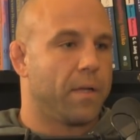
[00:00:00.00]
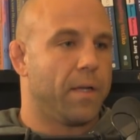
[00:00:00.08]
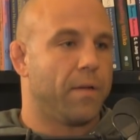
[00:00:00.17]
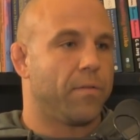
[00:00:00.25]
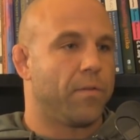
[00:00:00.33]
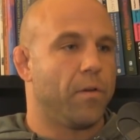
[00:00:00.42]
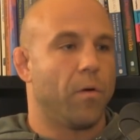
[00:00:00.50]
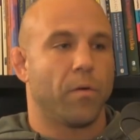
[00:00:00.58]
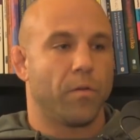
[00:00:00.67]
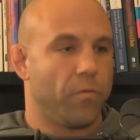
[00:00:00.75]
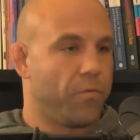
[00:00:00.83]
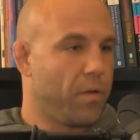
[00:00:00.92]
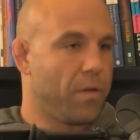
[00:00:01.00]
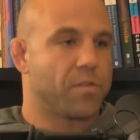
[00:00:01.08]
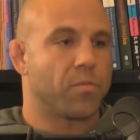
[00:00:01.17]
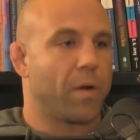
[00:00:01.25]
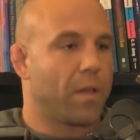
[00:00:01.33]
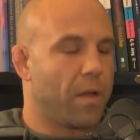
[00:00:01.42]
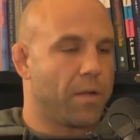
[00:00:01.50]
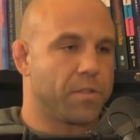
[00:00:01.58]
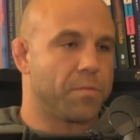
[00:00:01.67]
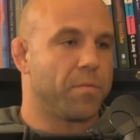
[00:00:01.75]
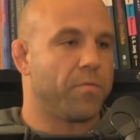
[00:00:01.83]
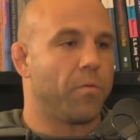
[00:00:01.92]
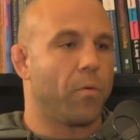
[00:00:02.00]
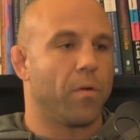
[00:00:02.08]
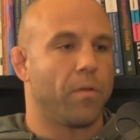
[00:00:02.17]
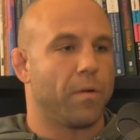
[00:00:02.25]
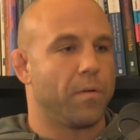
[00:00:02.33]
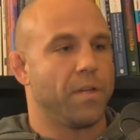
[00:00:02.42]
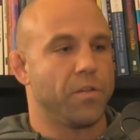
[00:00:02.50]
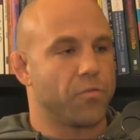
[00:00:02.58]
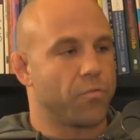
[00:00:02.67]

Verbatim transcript: And you know, you've done sweat lodges before. Yep.